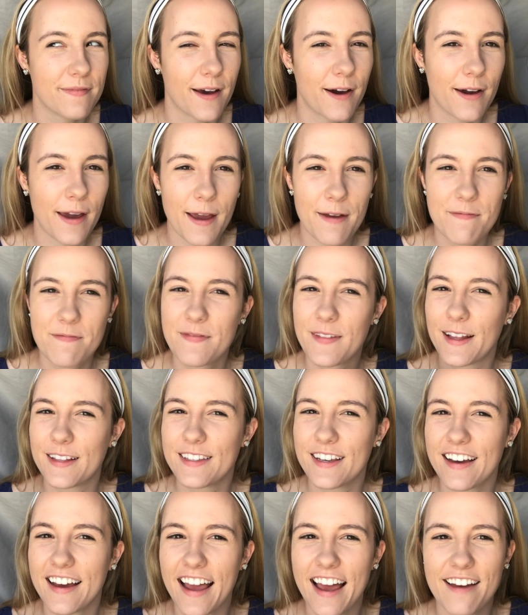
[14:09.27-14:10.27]
Okay,
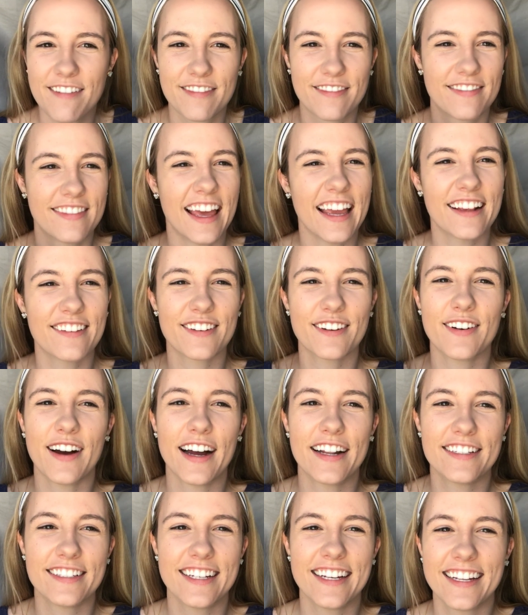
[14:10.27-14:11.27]
that's all I have. Thanks for
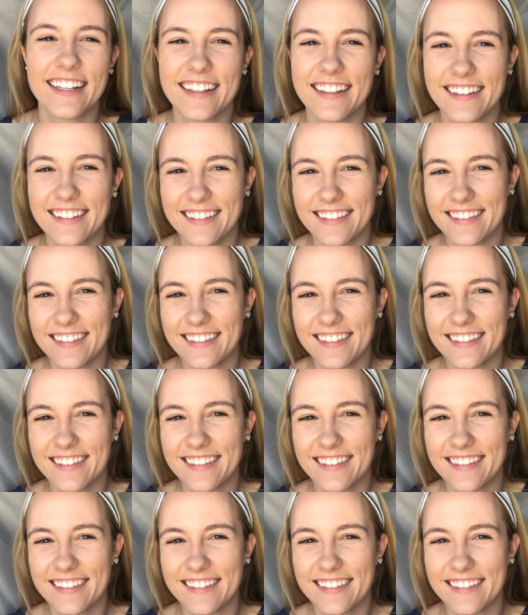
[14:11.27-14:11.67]
watching.